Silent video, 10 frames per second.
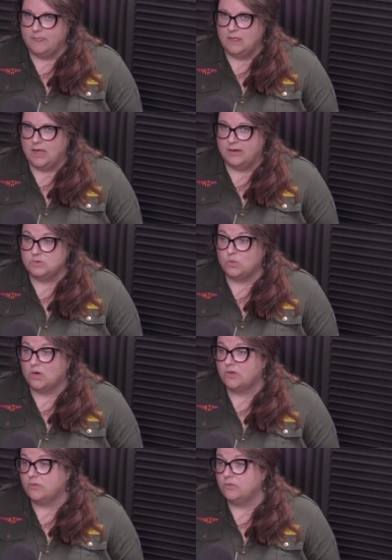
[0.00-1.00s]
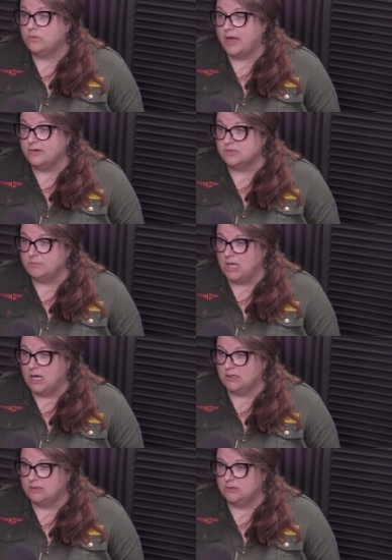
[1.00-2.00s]
how to work through writer's
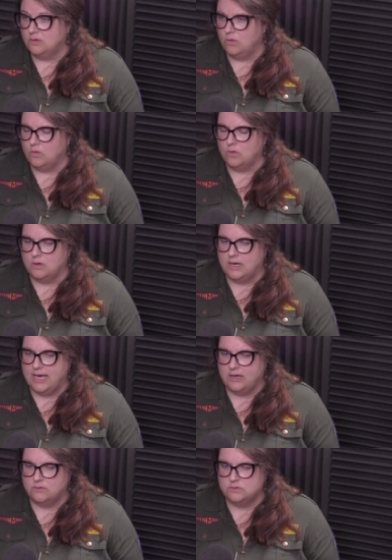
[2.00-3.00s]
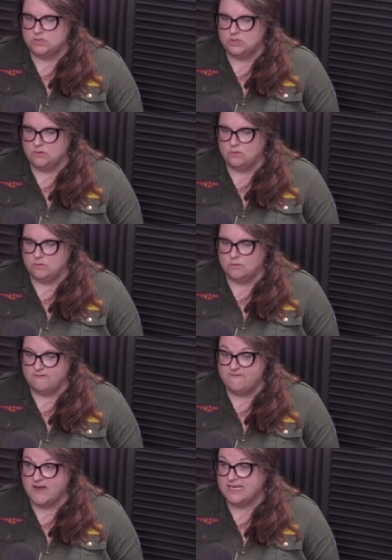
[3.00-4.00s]
block or how to
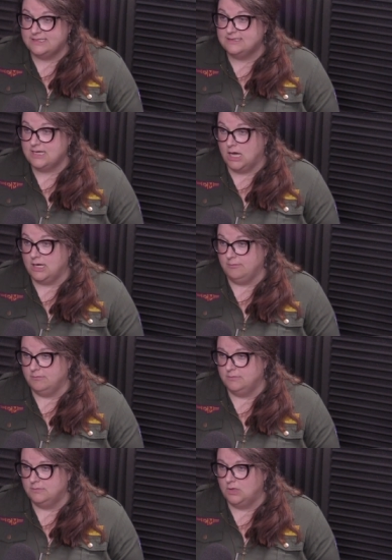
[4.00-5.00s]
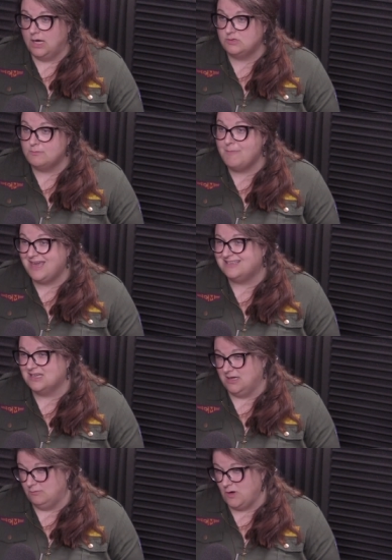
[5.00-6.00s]
find time how to make
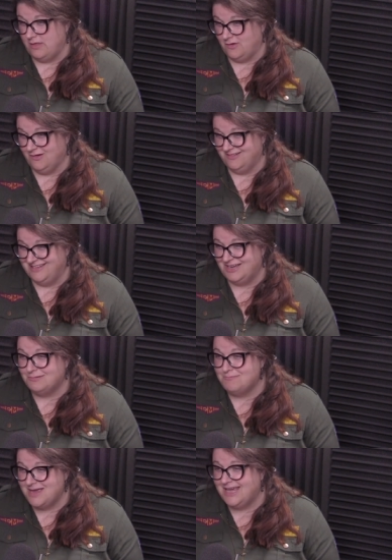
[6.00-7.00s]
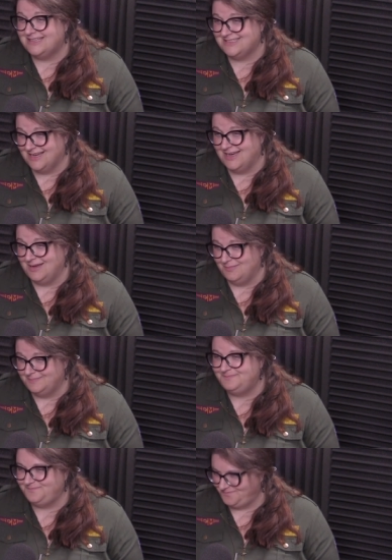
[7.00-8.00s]
time rather yeah that make time. time.
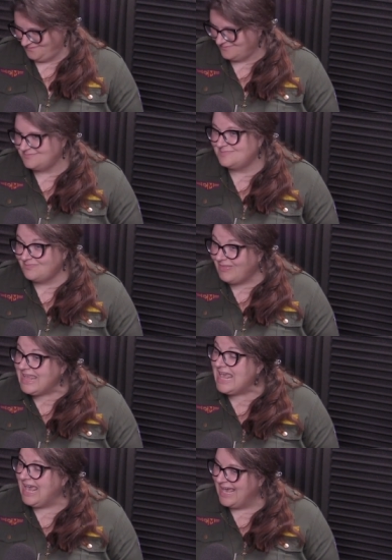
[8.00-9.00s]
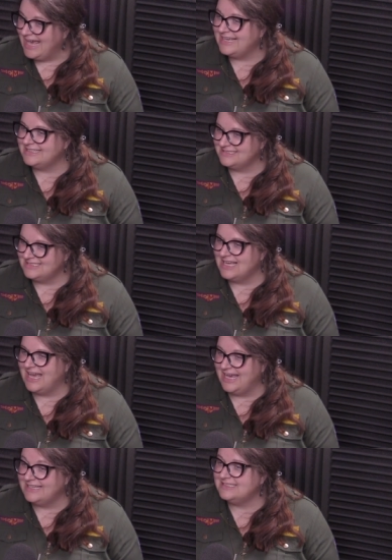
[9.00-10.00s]
balance thing is a
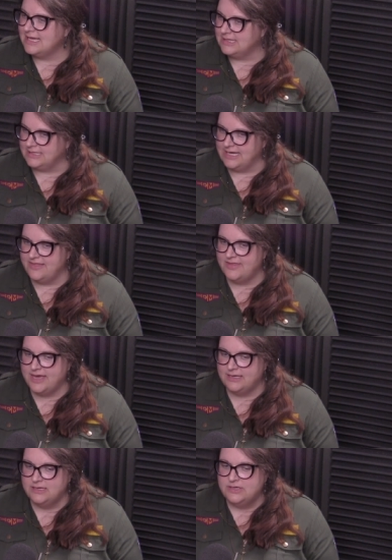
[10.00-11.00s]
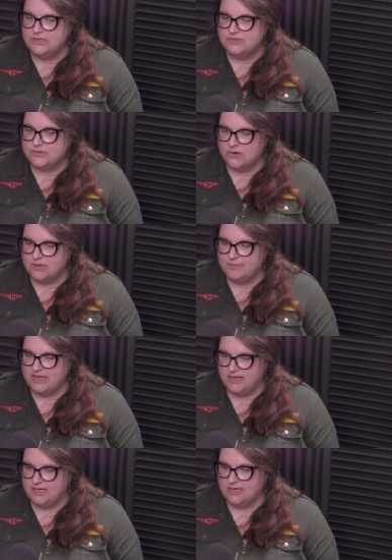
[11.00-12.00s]
challenge exactly and that started me
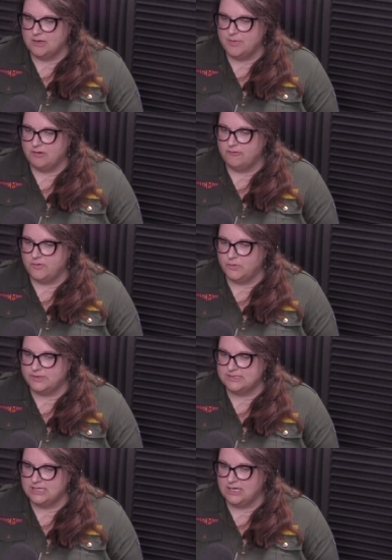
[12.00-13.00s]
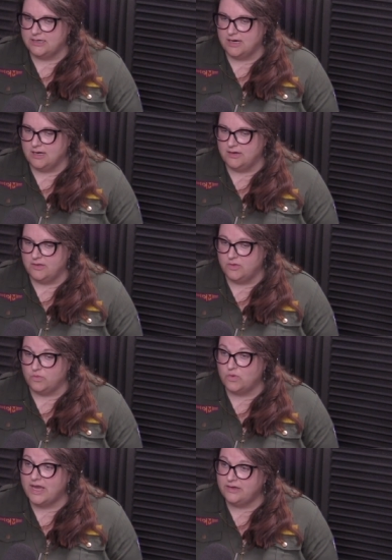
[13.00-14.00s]
thinking about focusing on the
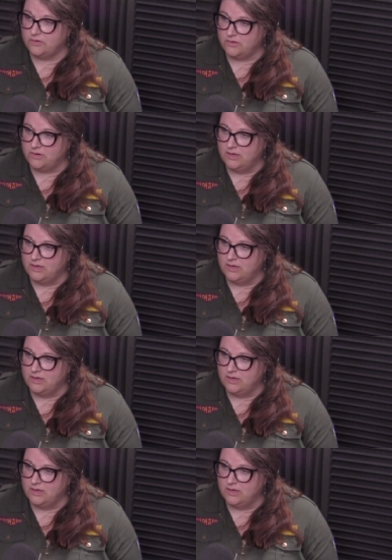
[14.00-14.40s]
writer